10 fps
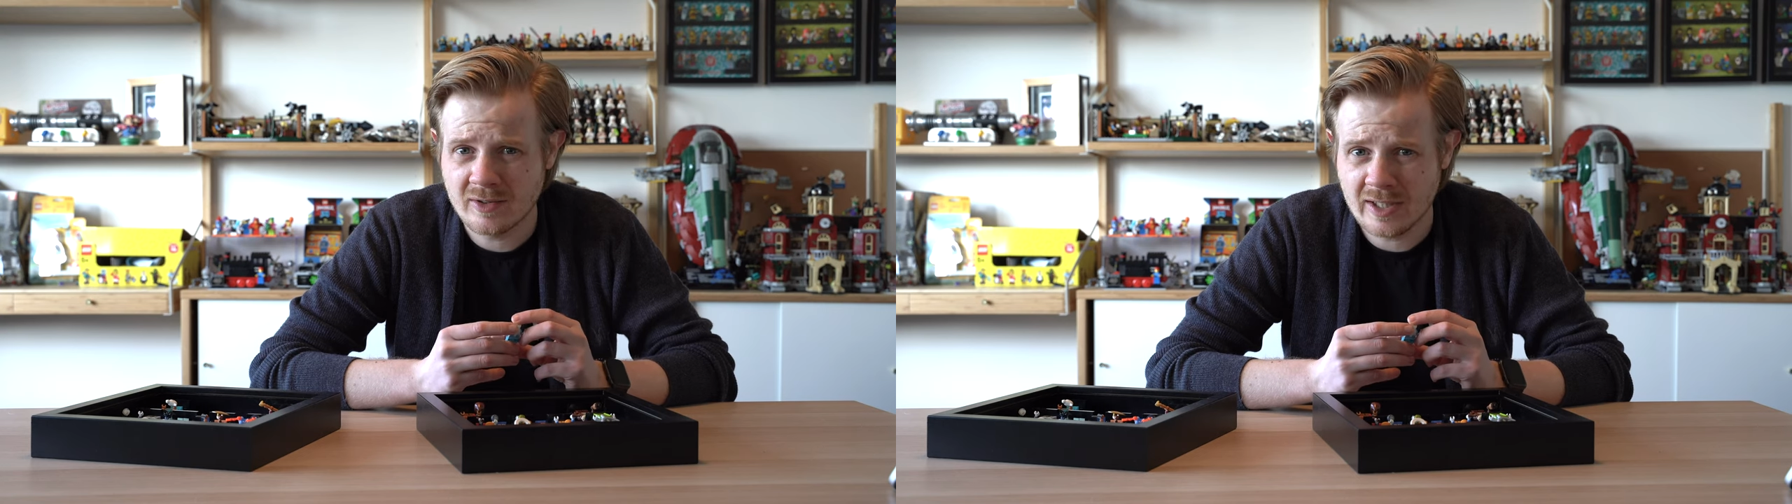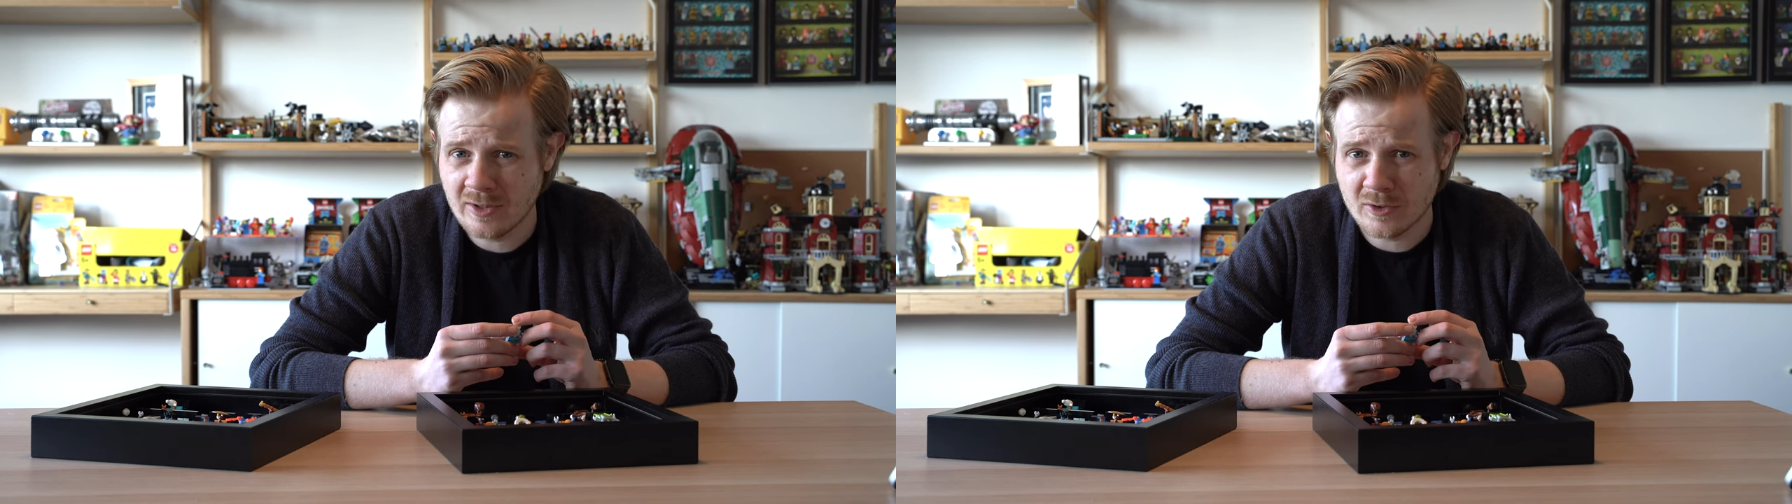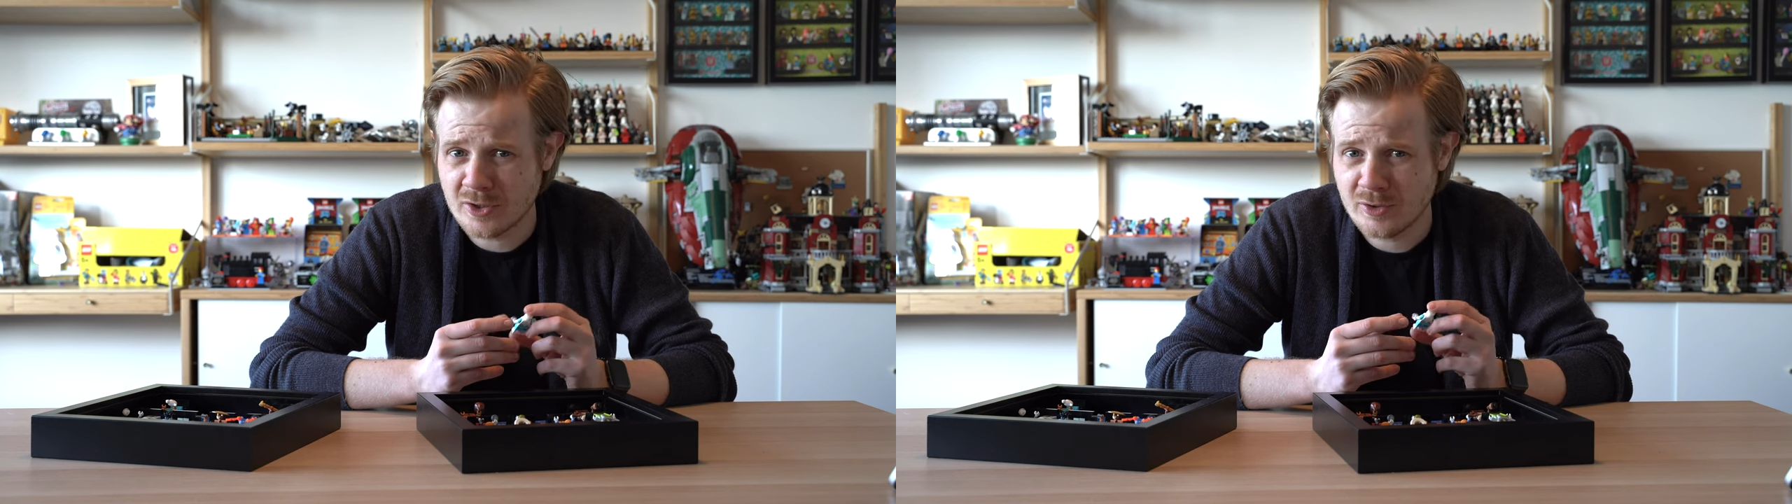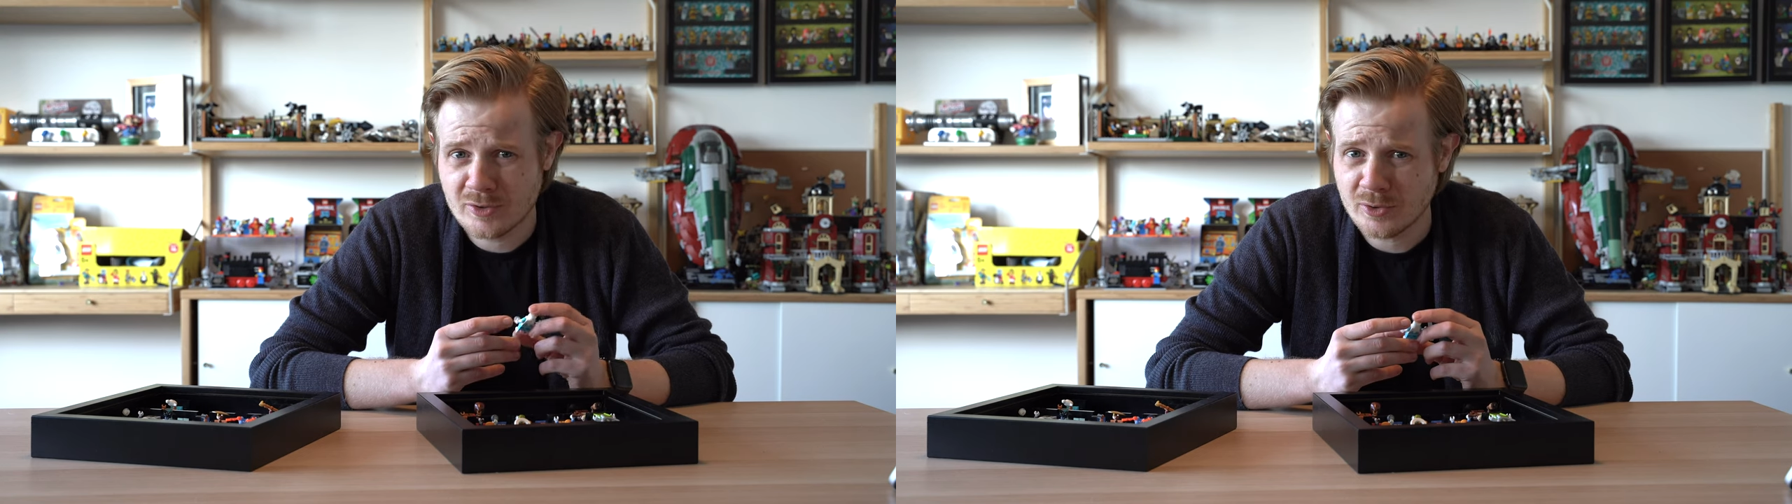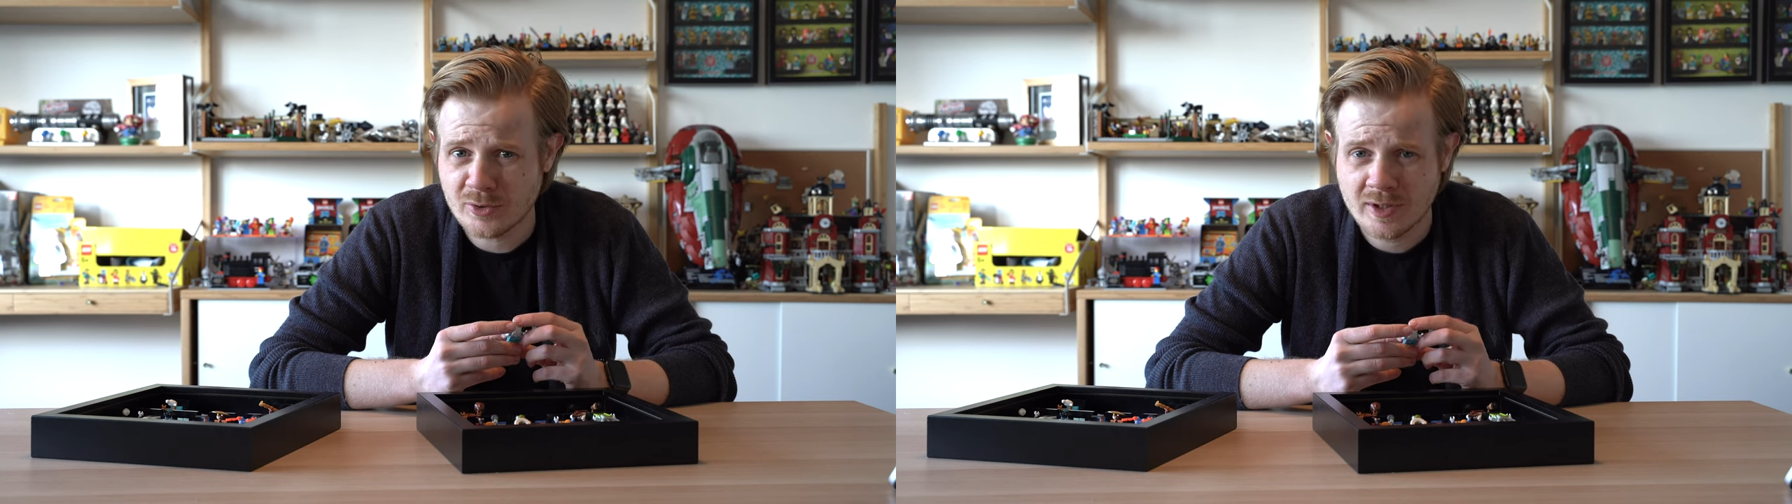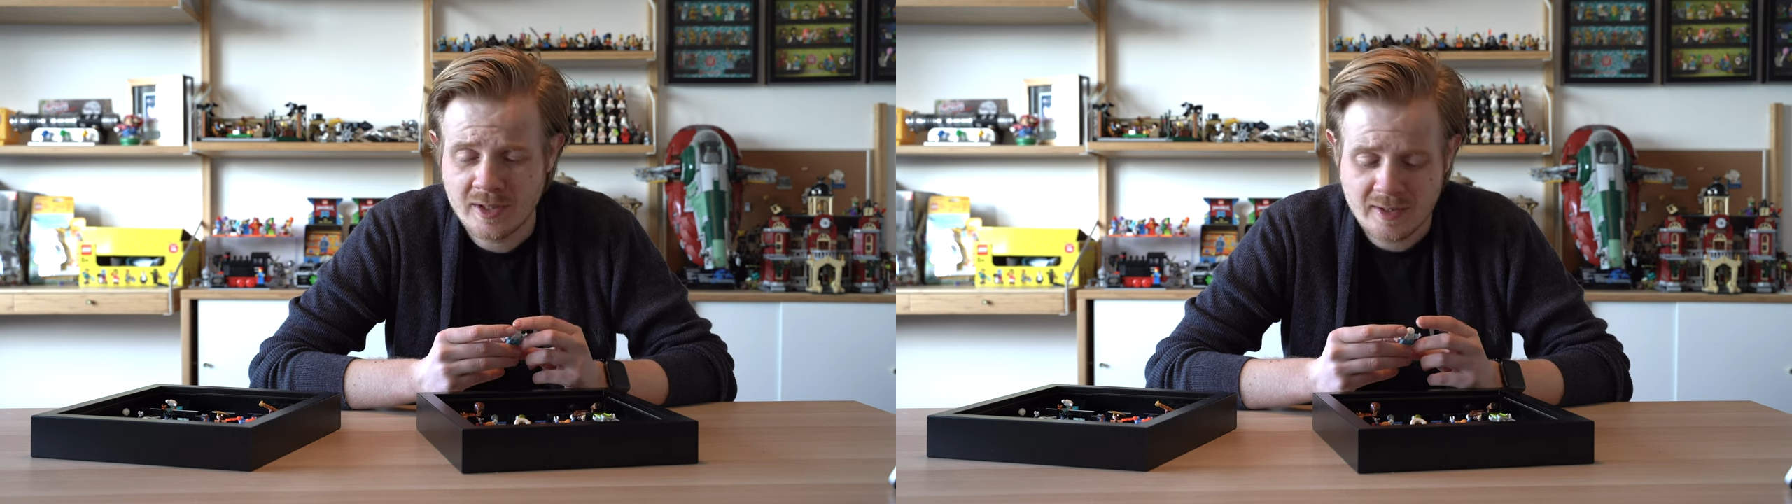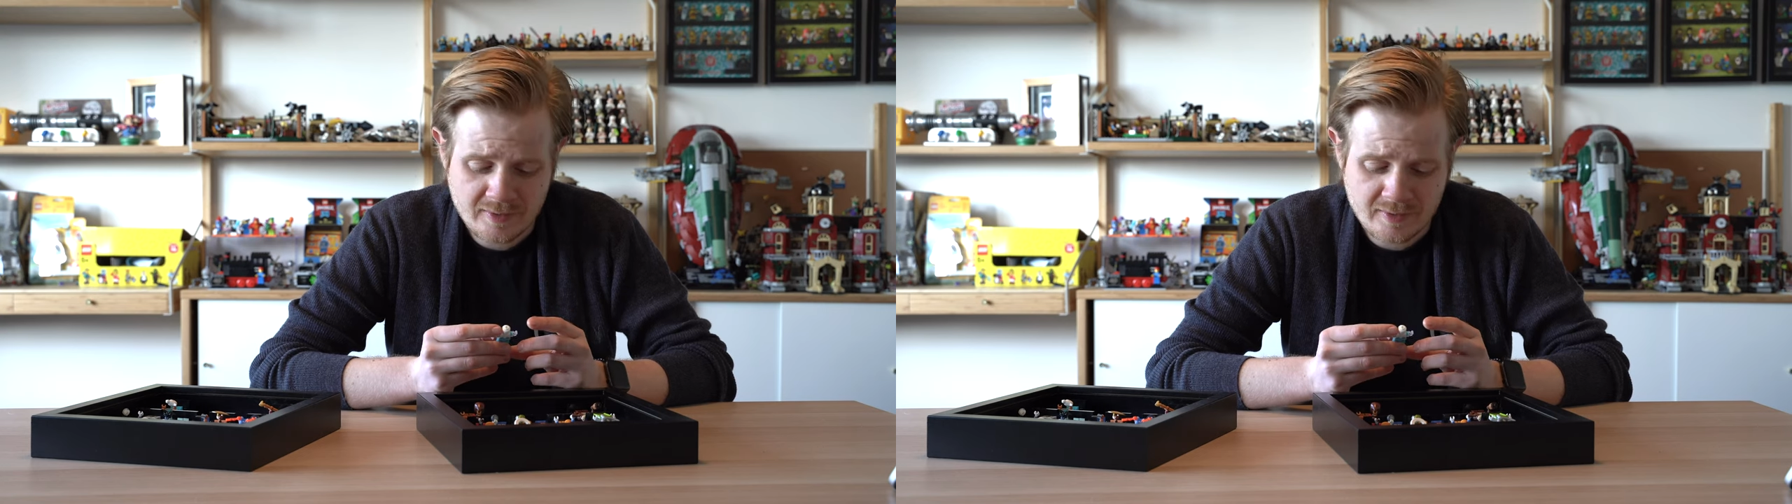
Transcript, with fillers: he looked too tall.